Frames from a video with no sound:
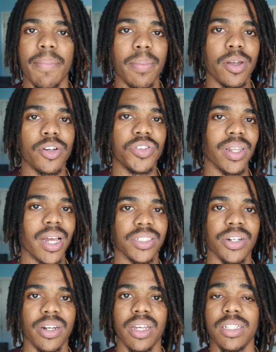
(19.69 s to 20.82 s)
and maybe your dreadlock
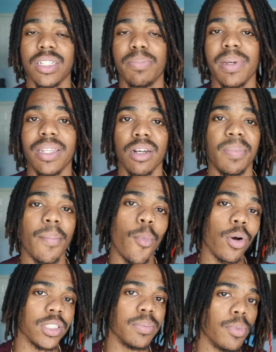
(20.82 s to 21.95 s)
journey can just be a little bit
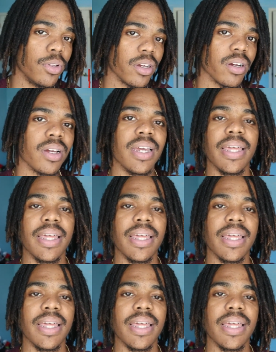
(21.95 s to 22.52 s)
more smoother